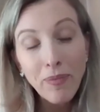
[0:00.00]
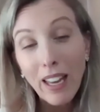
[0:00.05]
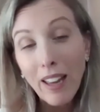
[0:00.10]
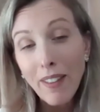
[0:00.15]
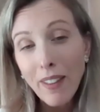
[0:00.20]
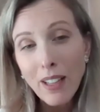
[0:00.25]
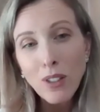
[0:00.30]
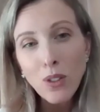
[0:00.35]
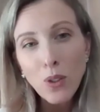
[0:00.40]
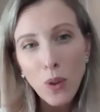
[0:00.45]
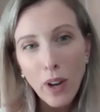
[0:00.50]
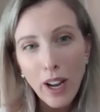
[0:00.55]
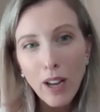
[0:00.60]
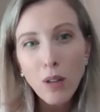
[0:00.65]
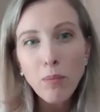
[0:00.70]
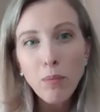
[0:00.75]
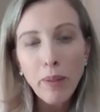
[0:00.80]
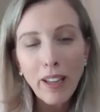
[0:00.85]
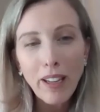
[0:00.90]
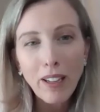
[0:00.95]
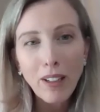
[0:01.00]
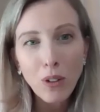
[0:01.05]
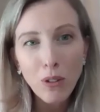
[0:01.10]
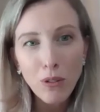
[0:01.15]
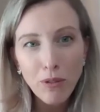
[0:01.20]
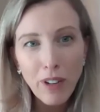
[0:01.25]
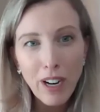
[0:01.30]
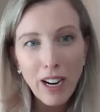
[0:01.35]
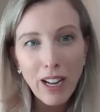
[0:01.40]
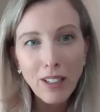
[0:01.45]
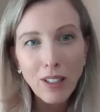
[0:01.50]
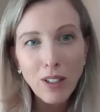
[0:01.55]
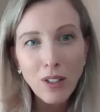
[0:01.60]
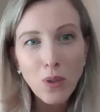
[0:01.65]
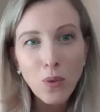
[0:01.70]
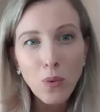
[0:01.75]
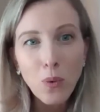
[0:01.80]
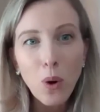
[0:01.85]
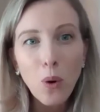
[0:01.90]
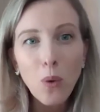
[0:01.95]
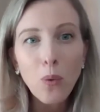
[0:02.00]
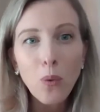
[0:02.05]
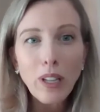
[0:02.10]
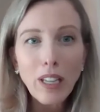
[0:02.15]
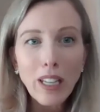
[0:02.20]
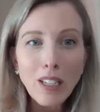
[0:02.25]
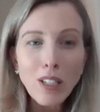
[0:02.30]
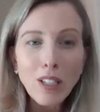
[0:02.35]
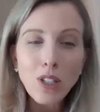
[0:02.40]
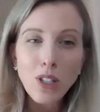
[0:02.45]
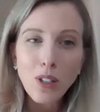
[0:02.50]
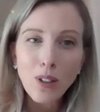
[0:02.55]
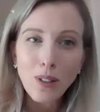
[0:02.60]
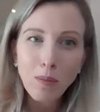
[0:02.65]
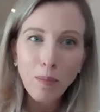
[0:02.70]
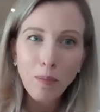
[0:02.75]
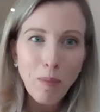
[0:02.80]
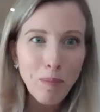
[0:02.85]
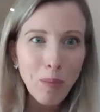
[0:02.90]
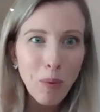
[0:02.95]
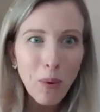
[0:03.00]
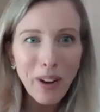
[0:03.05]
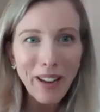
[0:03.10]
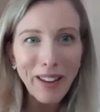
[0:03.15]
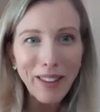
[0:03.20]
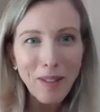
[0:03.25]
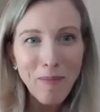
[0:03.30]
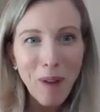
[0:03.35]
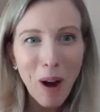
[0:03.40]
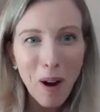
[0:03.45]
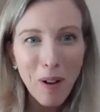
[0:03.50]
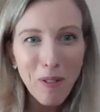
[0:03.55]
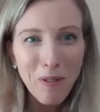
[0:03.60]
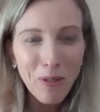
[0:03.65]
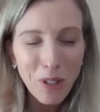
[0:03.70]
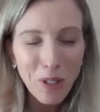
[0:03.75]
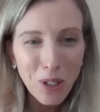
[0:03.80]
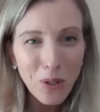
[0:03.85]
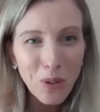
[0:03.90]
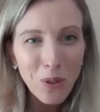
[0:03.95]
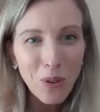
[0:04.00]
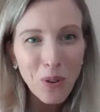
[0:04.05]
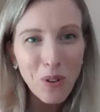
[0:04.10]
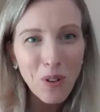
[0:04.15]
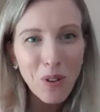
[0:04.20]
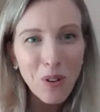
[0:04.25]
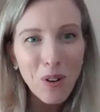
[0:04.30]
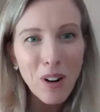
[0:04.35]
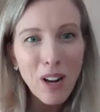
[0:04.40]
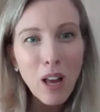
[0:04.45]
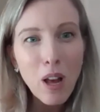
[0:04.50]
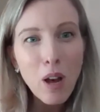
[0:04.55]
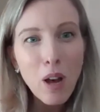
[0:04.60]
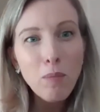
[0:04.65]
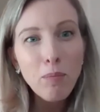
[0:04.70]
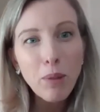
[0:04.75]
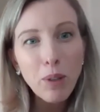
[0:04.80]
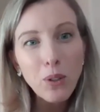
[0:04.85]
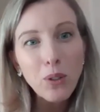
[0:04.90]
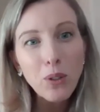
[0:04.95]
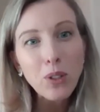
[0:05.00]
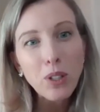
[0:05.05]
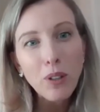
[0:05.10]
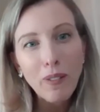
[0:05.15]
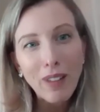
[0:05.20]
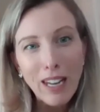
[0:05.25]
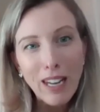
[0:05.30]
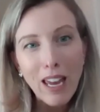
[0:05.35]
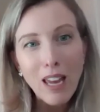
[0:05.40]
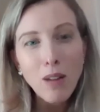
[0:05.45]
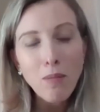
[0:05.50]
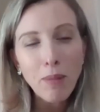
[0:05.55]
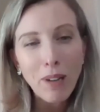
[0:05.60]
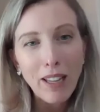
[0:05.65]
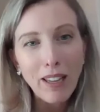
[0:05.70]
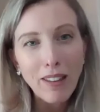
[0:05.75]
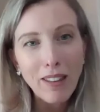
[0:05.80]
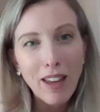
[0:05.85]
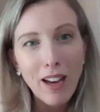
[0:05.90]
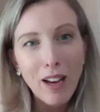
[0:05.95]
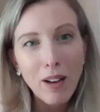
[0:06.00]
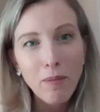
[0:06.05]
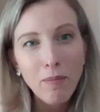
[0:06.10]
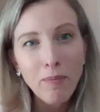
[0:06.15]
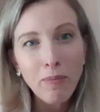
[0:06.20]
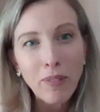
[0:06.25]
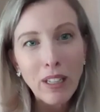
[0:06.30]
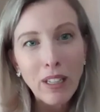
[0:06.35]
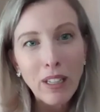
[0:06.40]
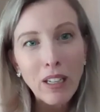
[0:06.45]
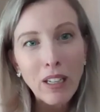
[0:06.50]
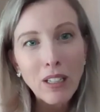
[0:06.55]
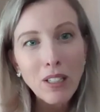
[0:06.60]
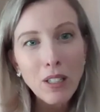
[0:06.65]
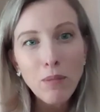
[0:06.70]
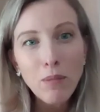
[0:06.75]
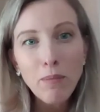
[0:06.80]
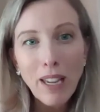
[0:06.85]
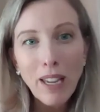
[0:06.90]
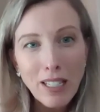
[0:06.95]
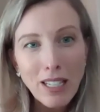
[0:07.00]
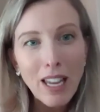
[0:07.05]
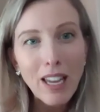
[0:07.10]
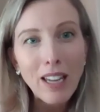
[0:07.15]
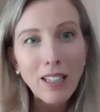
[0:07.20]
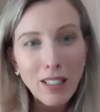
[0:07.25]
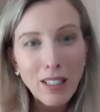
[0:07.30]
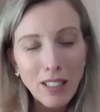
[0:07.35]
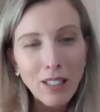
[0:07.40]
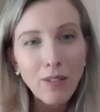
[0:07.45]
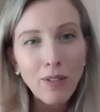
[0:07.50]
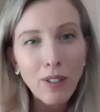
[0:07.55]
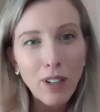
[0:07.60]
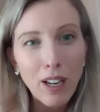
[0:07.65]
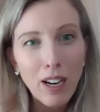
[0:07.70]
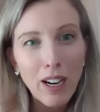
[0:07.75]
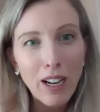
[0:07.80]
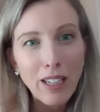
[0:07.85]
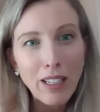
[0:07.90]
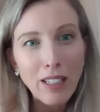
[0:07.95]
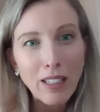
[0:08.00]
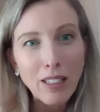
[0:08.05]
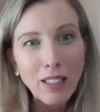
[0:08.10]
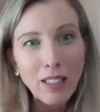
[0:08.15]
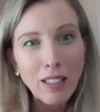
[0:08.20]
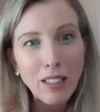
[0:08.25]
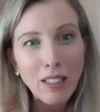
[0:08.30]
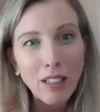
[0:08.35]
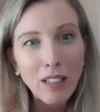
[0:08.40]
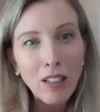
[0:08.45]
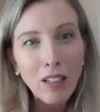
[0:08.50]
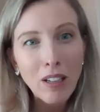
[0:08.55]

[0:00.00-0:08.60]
And that's not helping your friend. What we need to do is be buoying them up for sure, but also enabling them to maintain a civilized